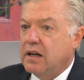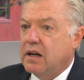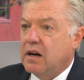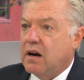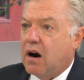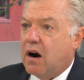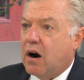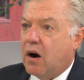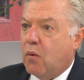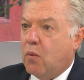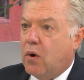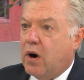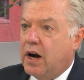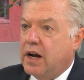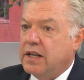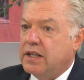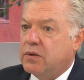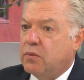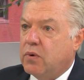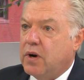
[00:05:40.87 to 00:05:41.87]
are
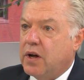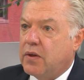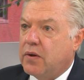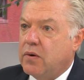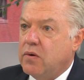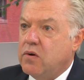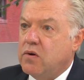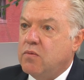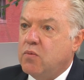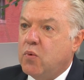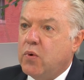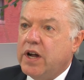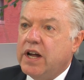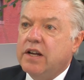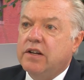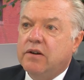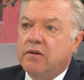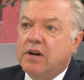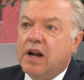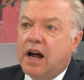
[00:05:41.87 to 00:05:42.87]
ones with whom we
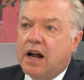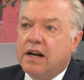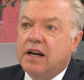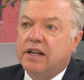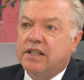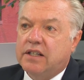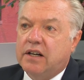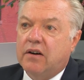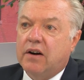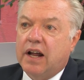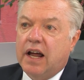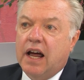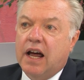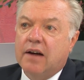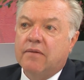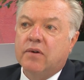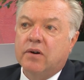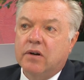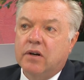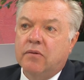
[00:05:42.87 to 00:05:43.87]
do not necessarily have
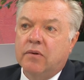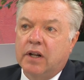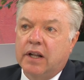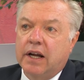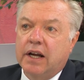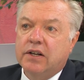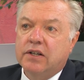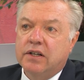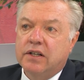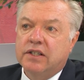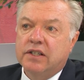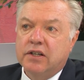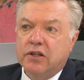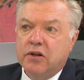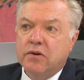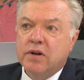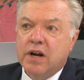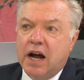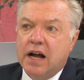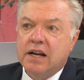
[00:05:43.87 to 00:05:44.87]
good relations and do
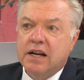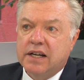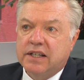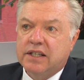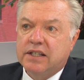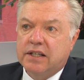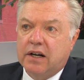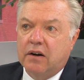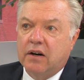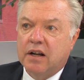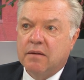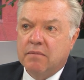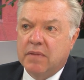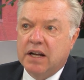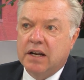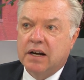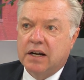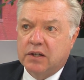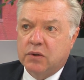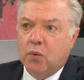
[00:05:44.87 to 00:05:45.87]
not necessarily mean
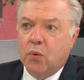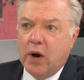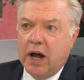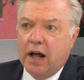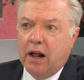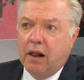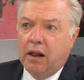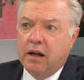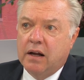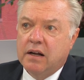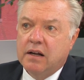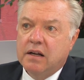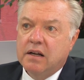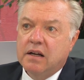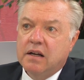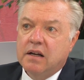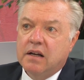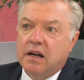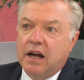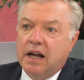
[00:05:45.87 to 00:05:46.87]
us well.
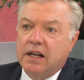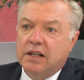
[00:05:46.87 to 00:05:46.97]
And